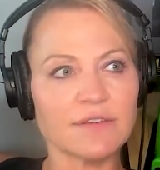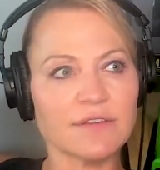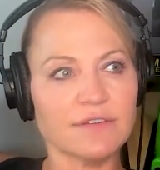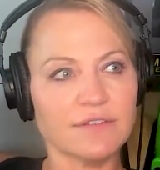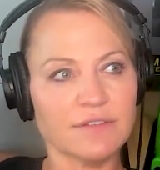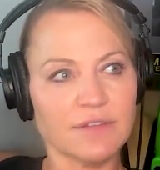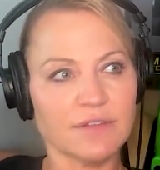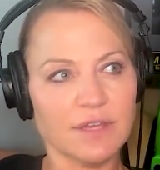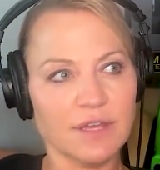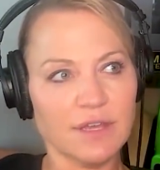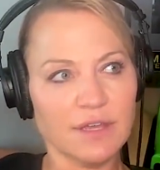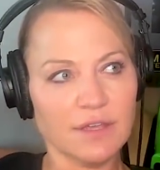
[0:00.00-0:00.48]
the
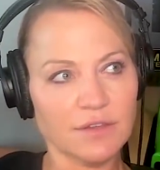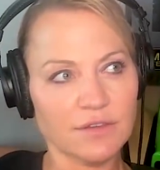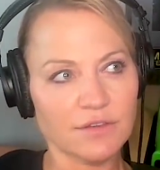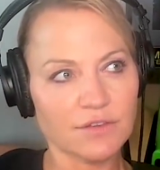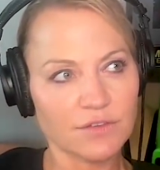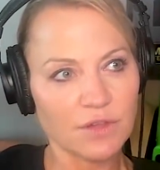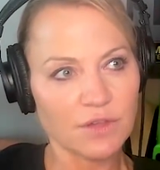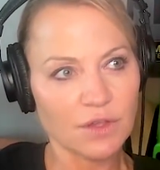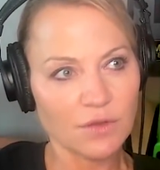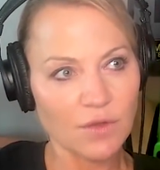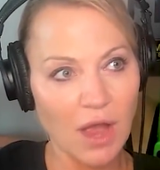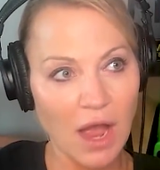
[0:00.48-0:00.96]

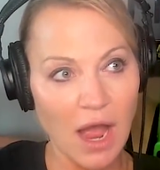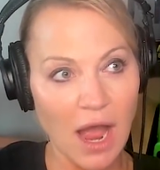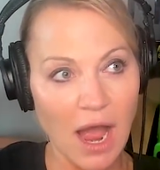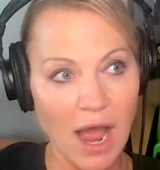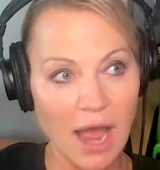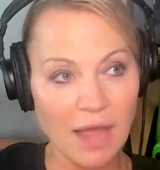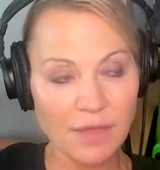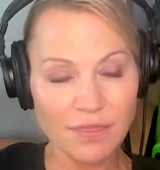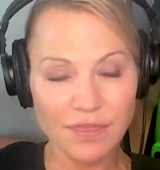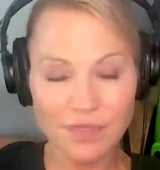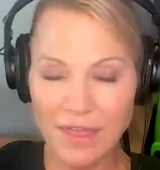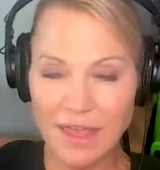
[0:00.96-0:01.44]
scenes,
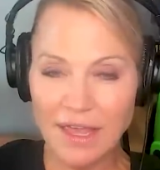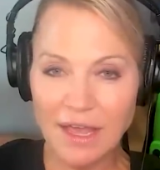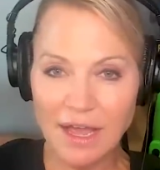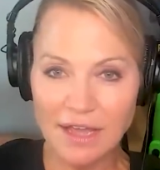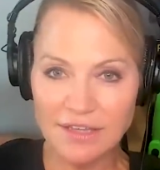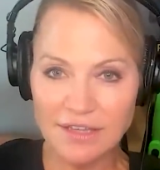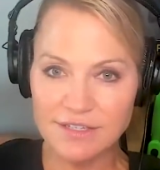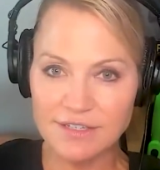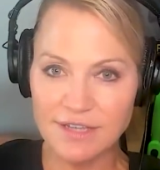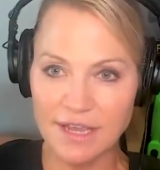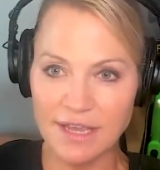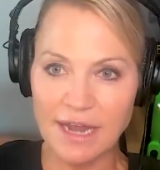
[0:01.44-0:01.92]
I think I
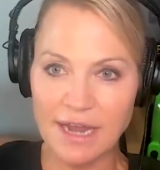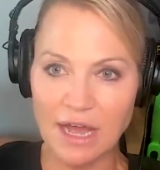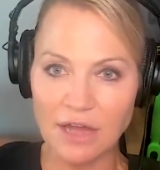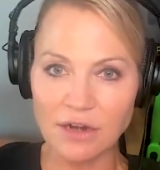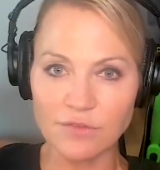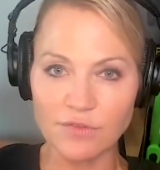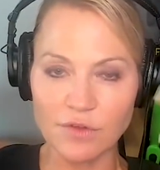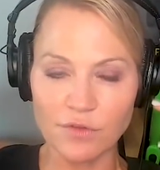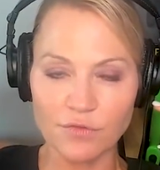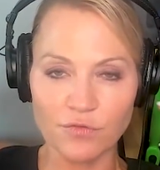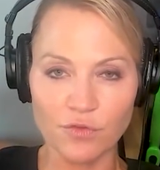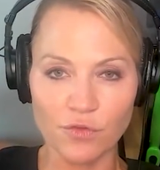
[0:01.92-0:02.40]
stayed out
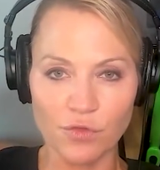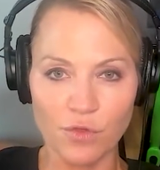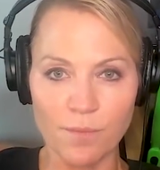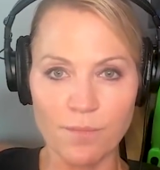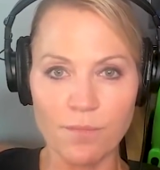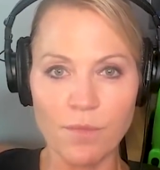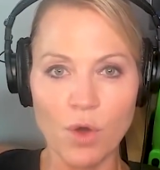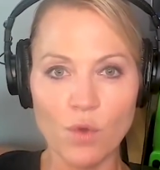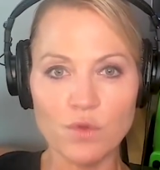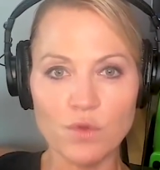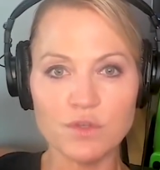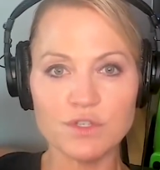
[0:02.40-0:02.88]
of it for the
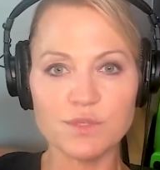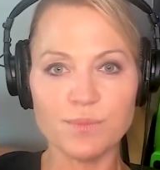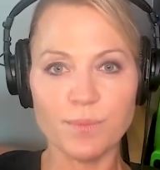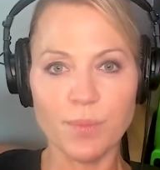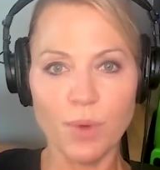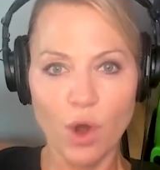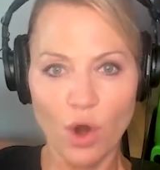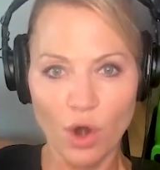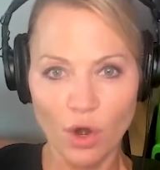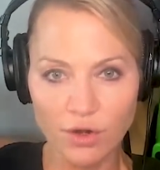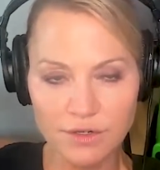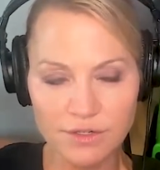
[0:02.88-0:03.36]
most
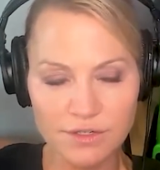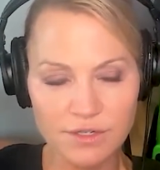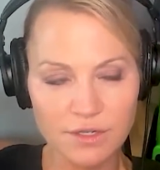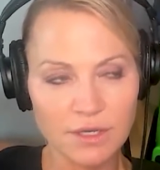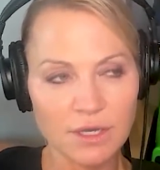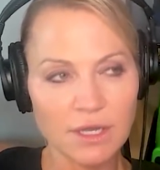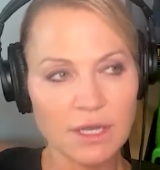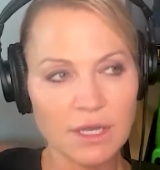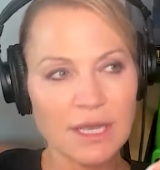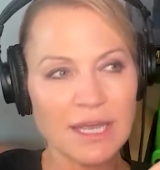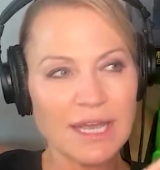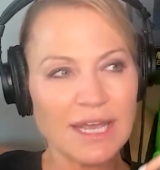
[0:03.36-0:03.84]
part.
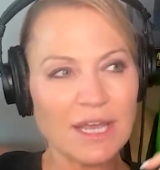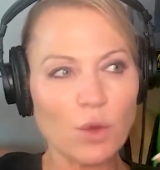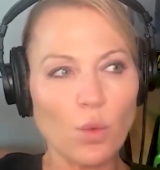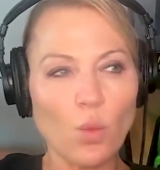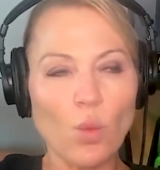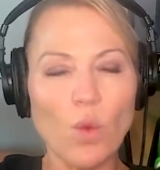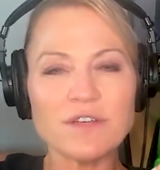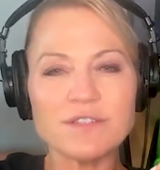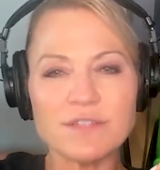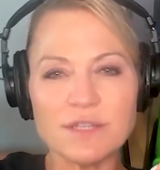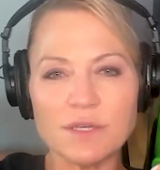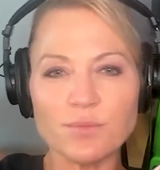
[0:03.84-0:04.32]
It
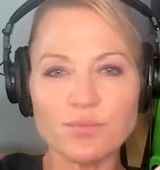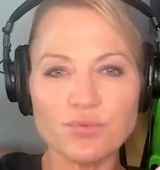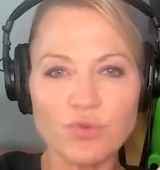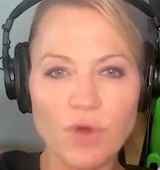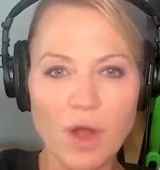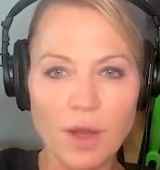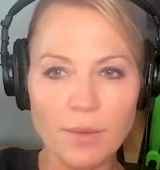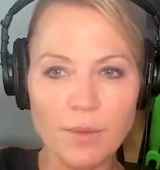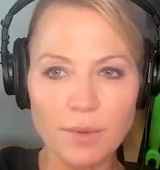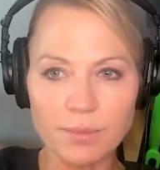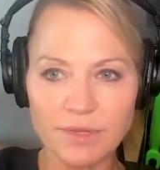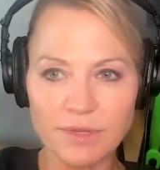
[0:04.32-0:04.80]
wasn't
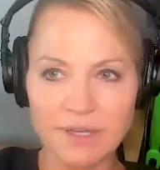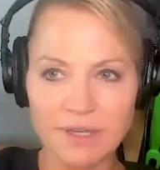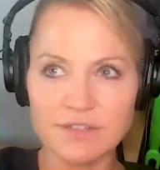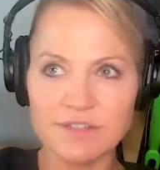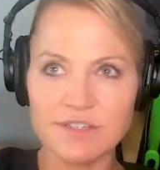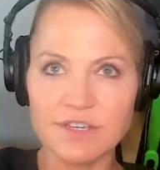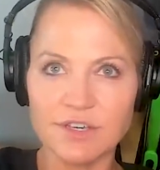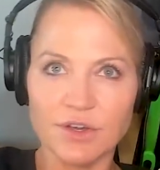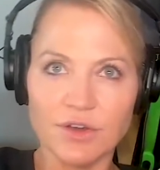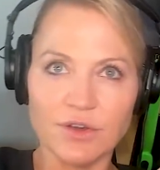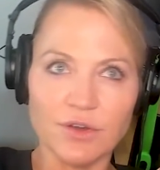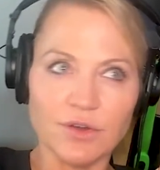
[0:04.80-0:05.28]
probably
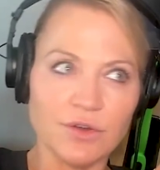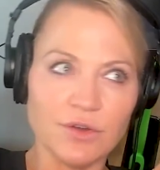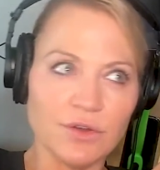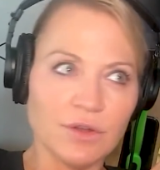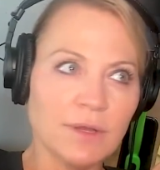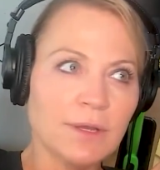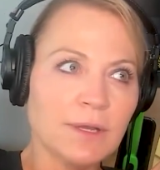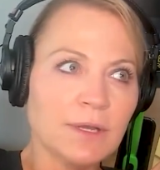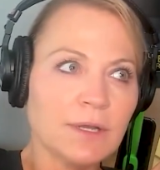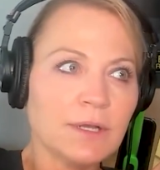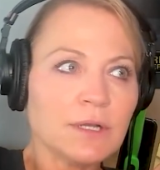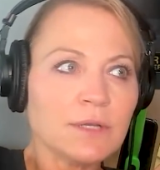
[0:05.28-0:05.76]
until
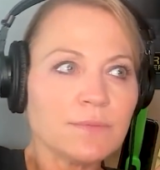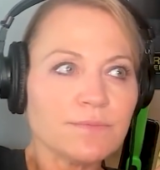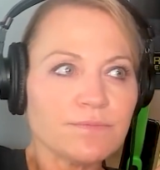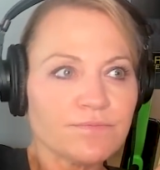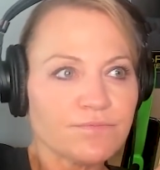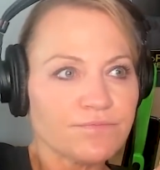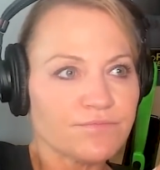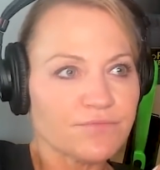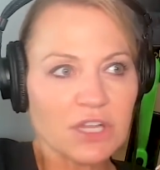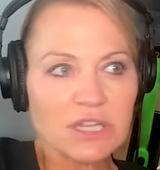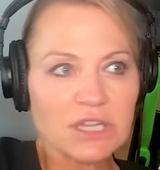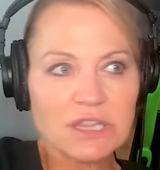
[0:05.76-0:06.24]

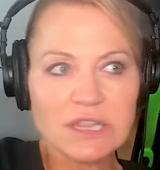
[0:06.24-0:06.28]
the